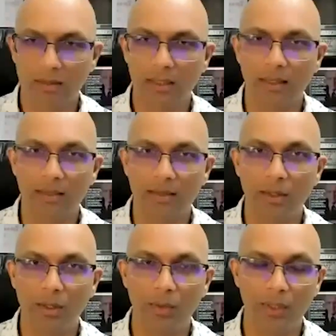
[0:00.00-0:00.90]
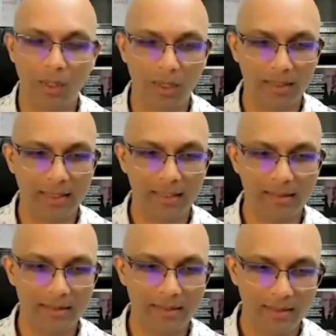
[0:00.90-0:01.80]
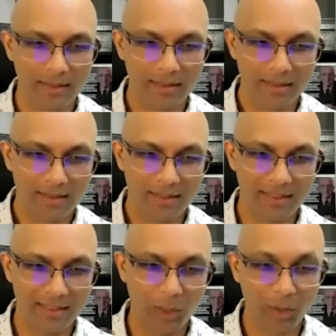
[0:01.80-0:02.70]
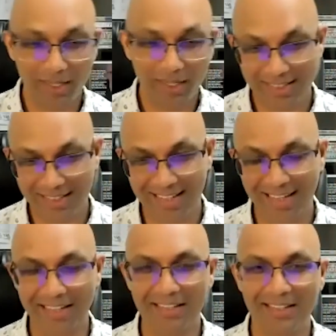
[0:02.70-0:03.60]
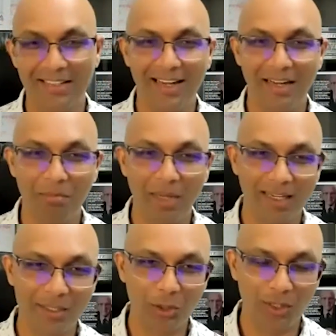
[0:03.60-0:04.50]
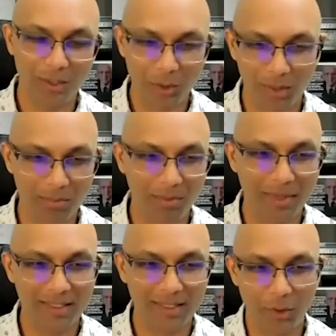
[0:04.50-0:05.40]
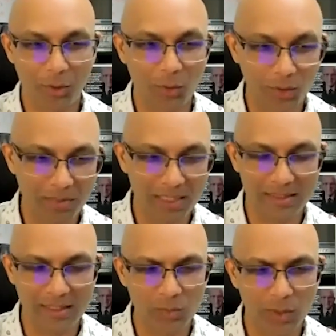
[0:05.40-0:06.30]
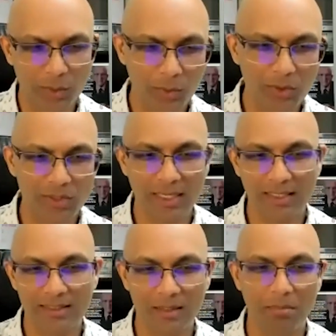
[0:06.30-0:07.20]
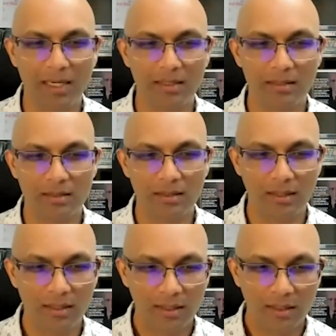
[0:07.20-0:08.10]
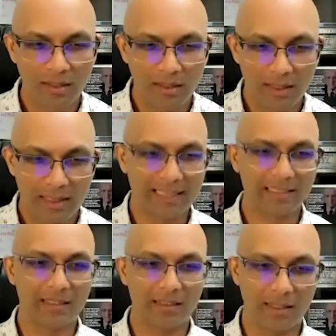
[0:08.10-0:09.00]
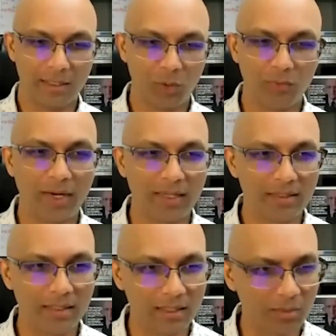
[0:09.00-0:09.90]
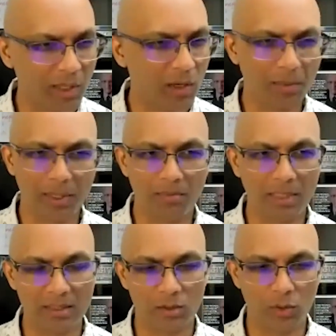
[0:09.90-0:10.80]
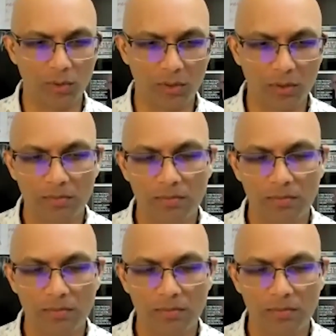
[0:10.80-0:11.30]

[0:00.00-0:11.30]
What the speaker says: And with all that looking and making sure that you implement in your own business, what would you say is the biggest lesson that you've had since becoming a business owner?